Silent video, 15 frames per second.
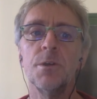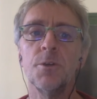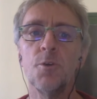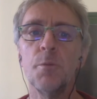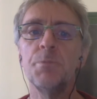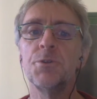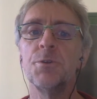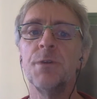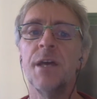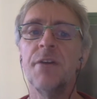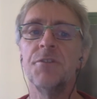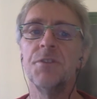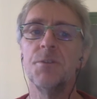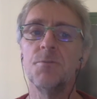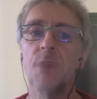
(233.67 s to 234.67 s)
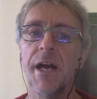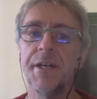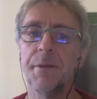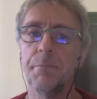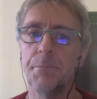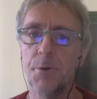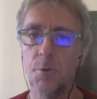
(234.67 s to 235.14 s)
a group should have the right
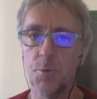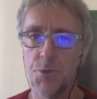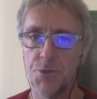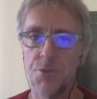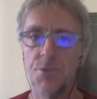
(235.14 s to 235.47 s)
approach.